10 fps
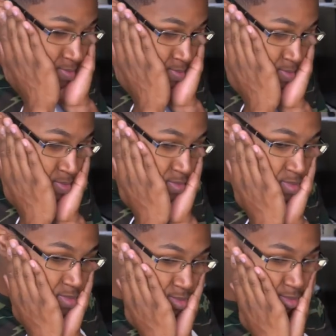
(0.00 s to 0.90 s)

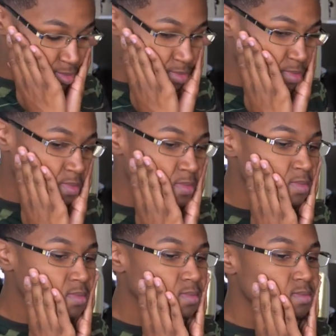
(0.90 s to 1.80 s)

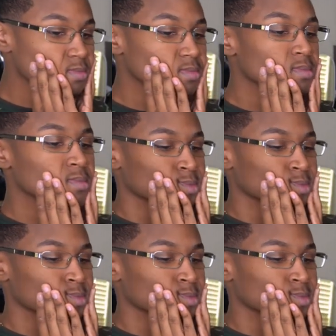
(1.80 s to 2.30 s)
This person isn't speaking.